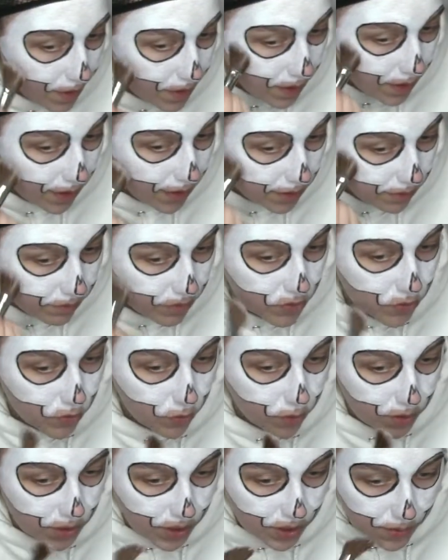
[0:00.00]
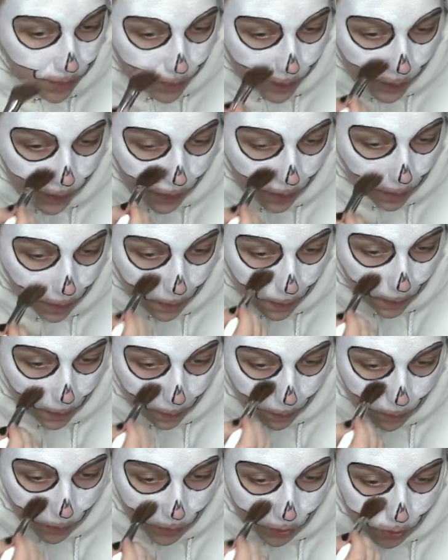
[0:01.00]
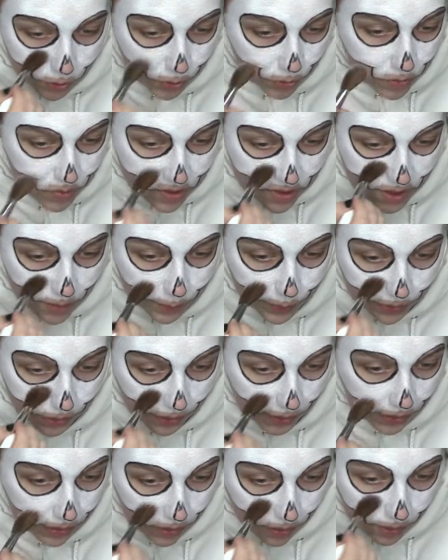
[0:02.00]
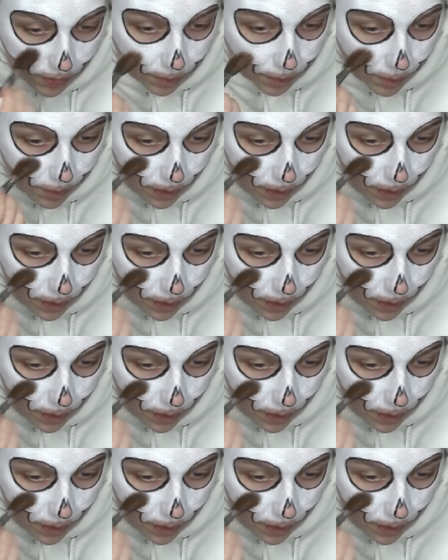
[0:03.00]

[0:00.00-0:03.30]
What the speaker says: I have resorted to stippling it on.